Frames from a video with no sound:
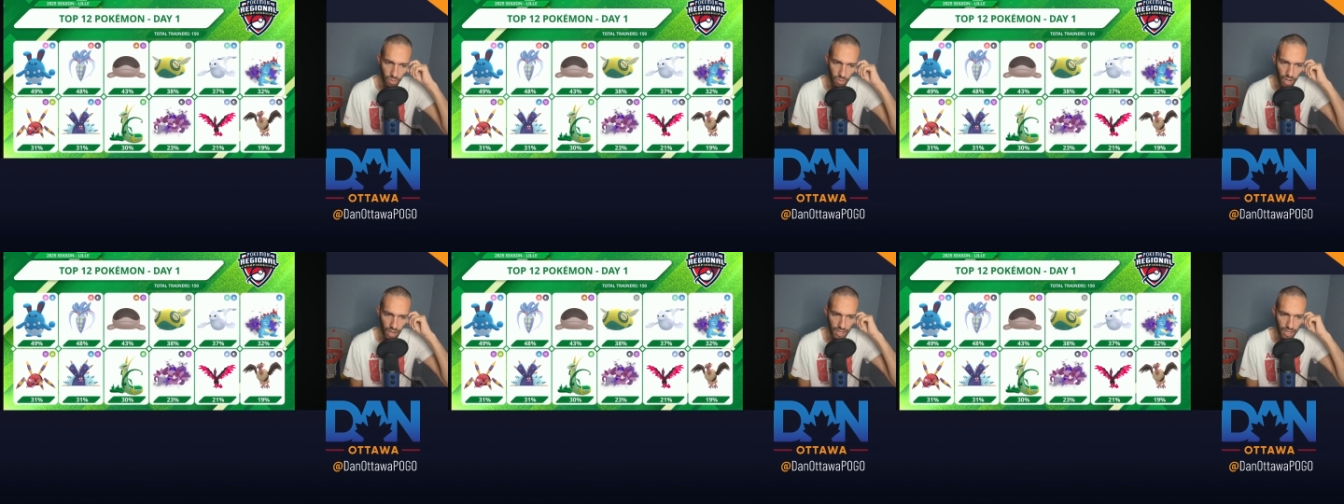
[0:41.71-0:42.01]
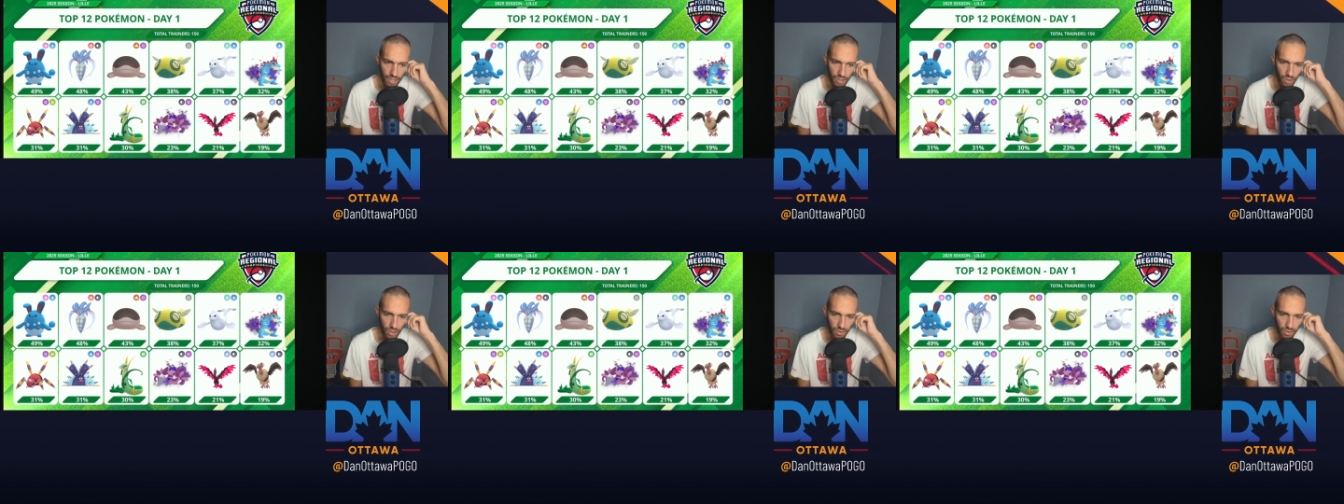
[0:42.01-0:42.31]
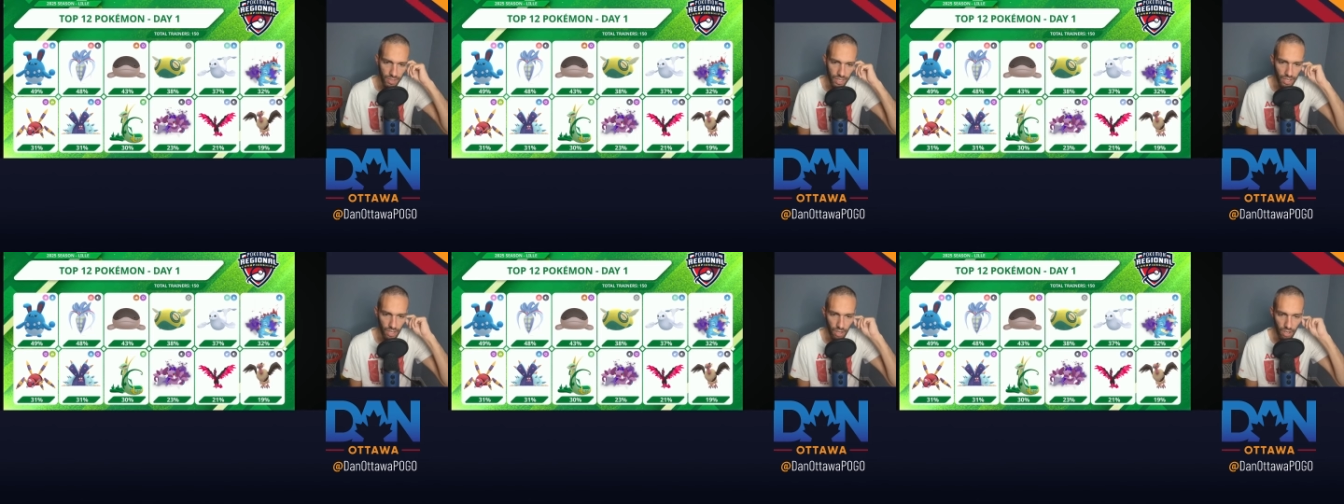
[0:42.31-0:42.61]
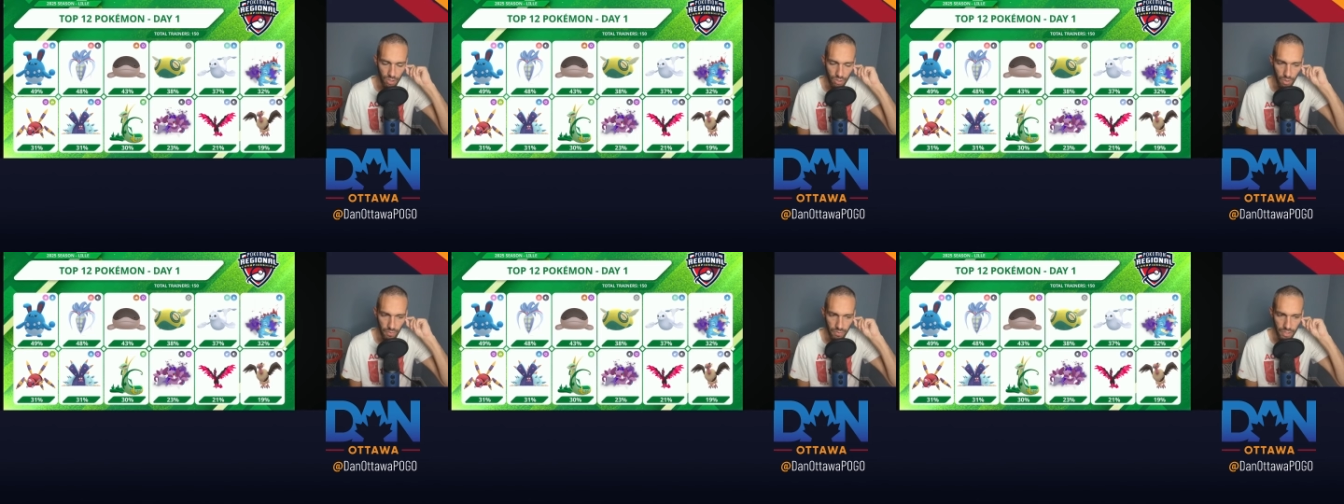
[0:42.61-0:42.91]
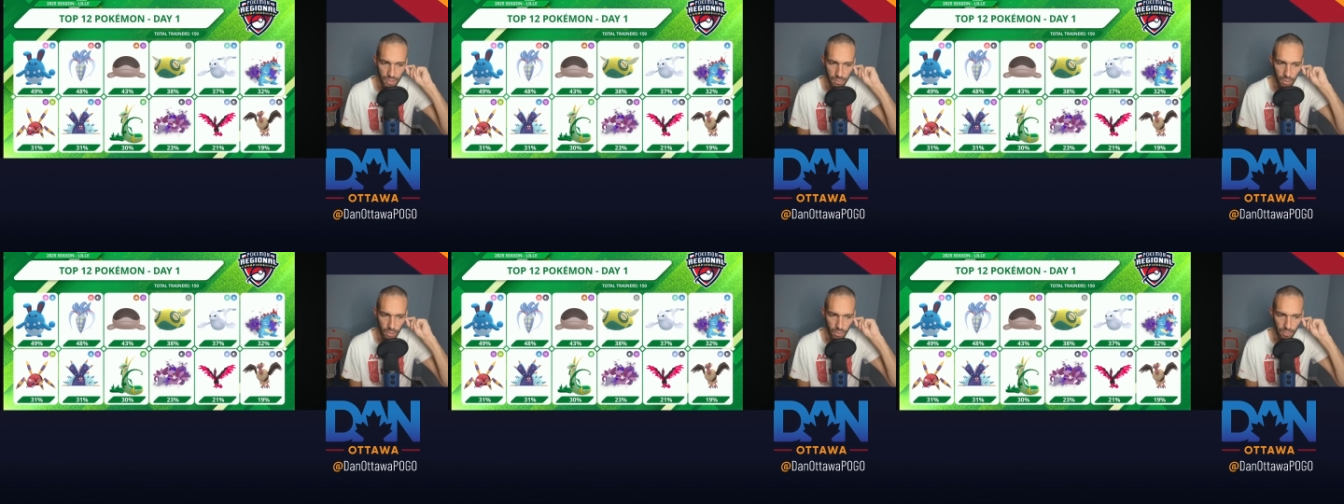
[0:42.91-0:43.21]
I'm going to go over like all 12 of these
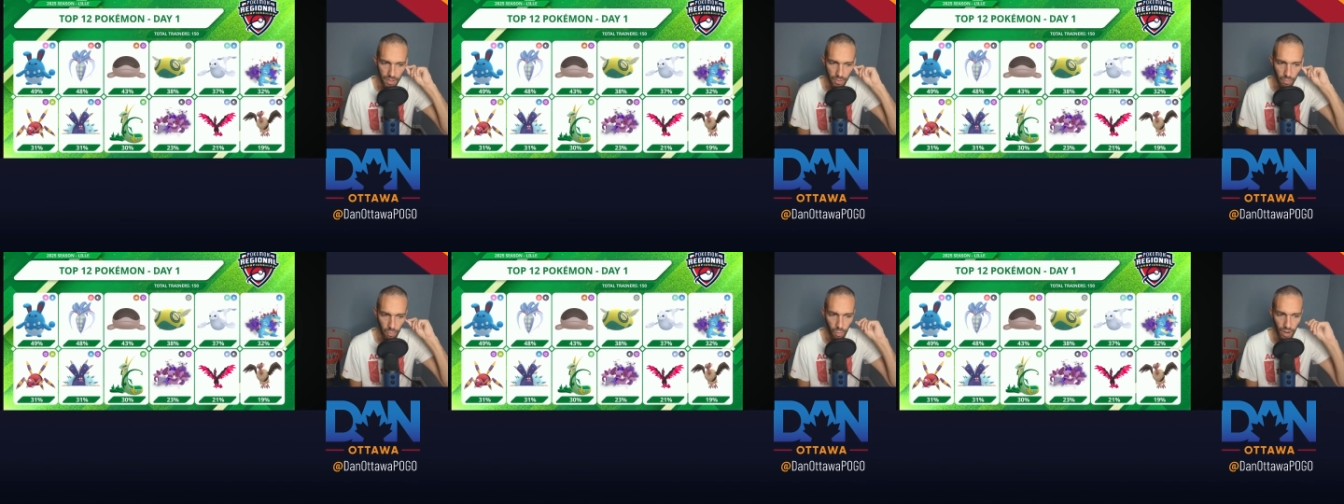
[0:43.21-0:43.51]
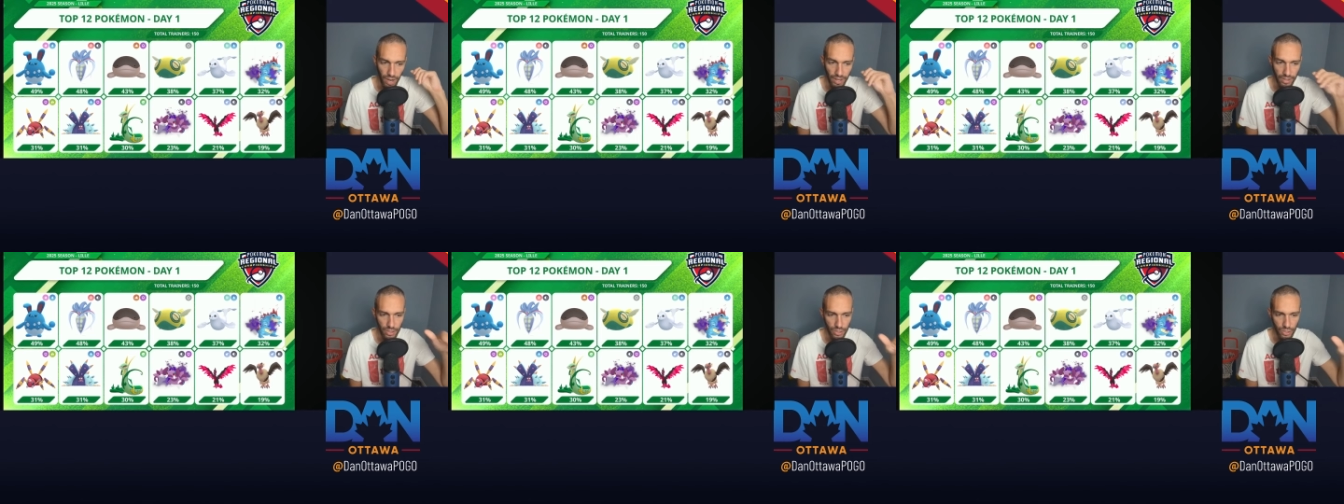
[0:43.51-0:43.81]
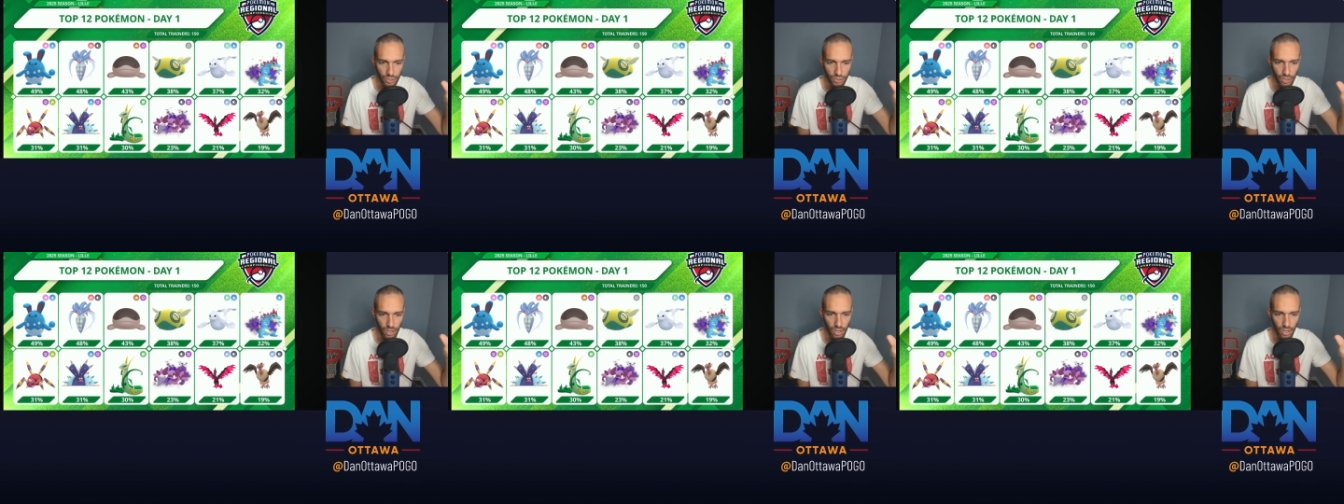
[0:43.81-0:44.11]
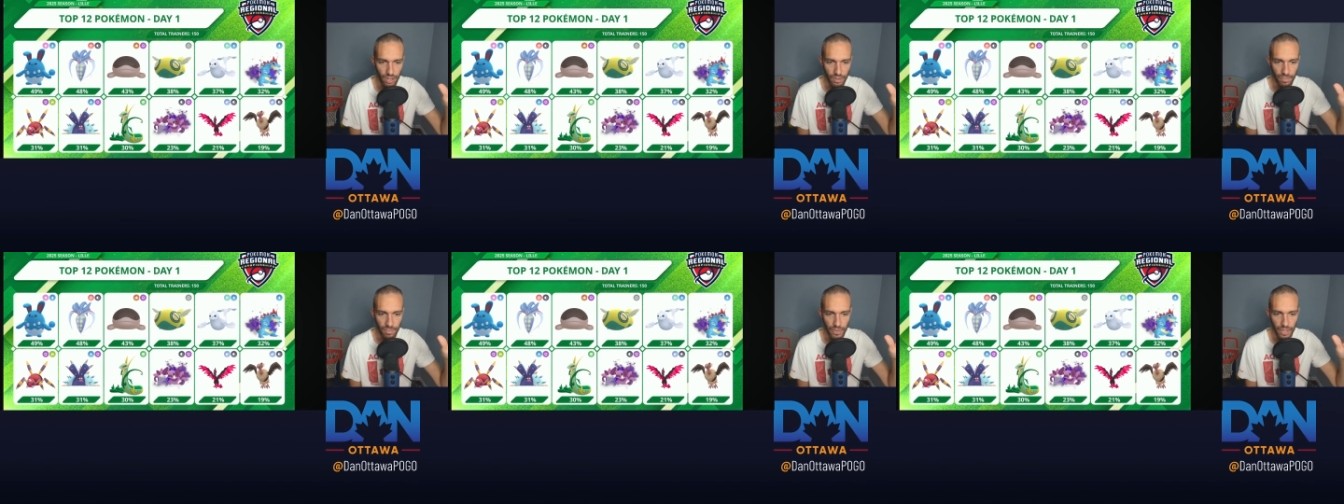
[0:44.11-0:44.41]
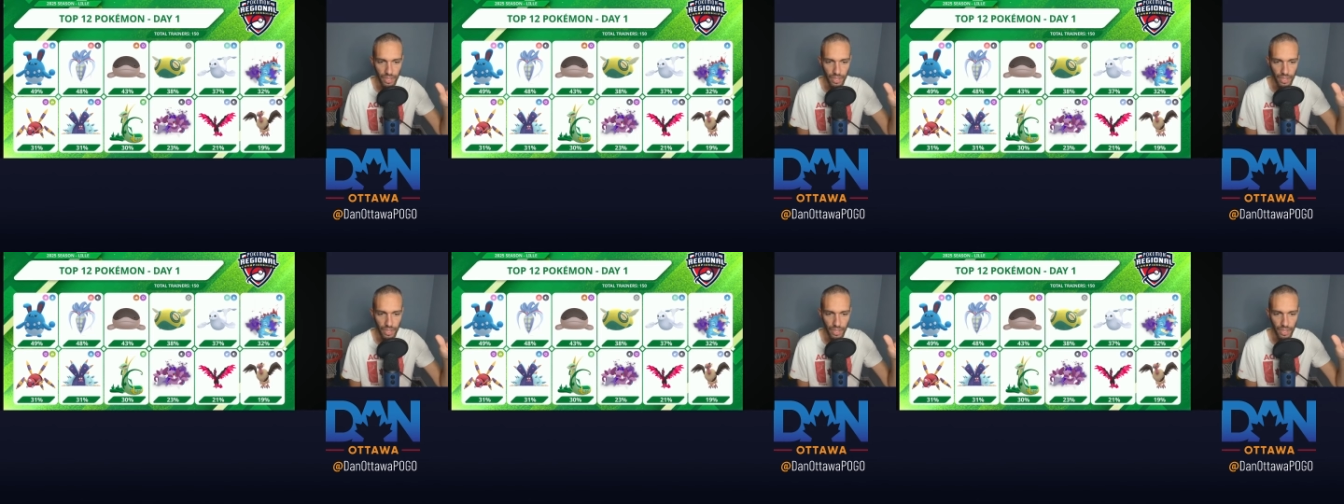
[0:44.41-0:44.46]
Pokemon, why they're strong.